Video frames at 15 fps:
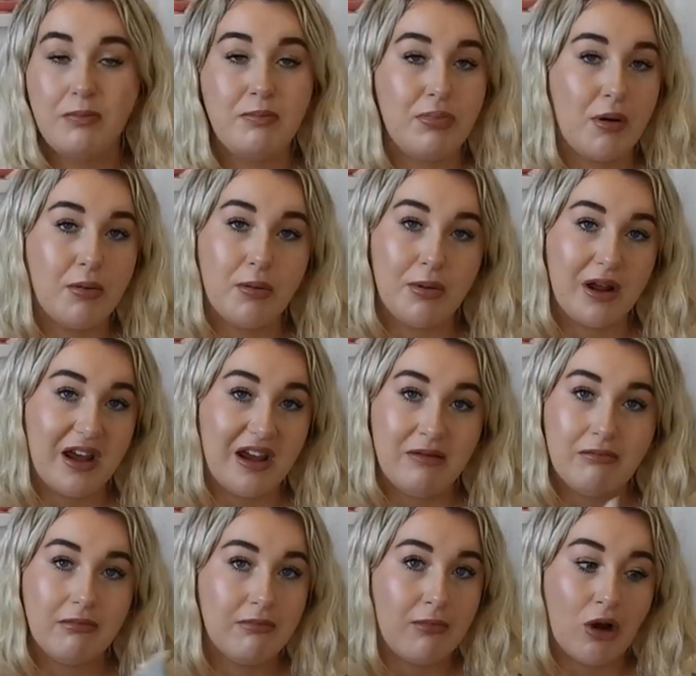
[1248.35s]

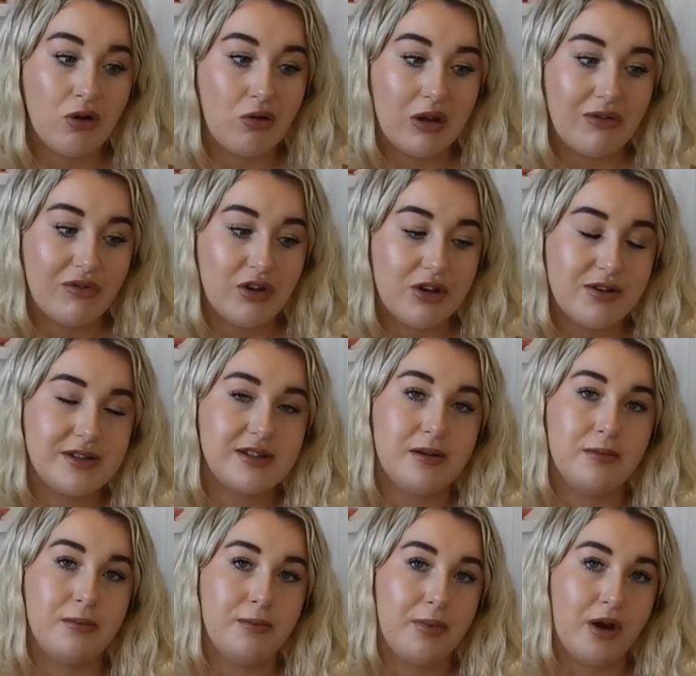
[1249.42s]
Probably might not even use
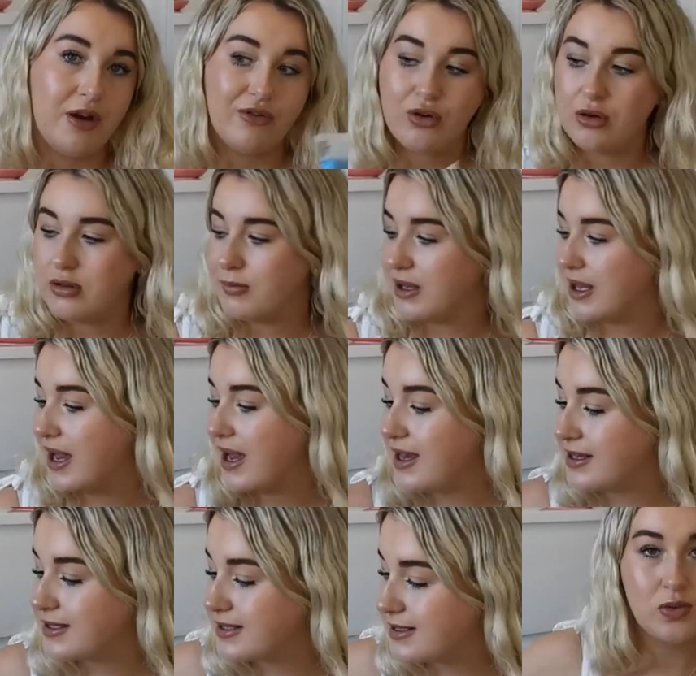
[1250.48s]
them, but I've got them in case.